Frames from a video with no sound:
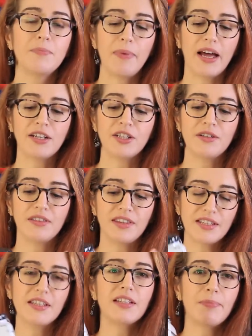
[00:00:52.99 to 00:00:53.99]
but
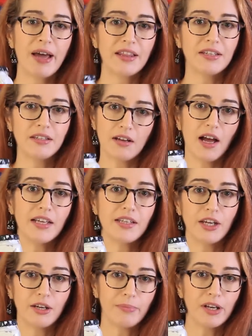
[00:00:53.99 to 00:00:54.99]
this is about the size
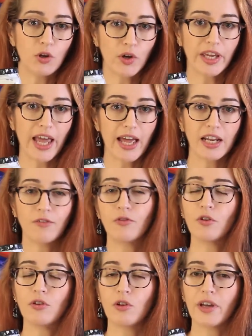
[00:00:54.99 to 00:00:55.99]
that you'd be looking at if
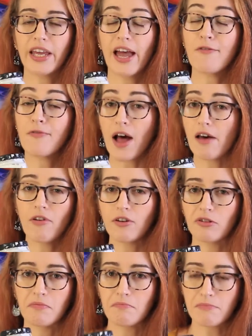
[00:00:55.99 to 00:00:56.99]
you're looking at
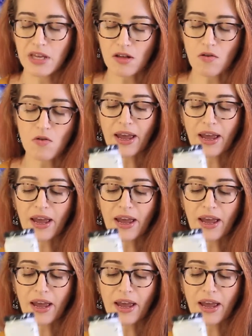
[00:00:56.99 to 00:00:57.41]
500 mil.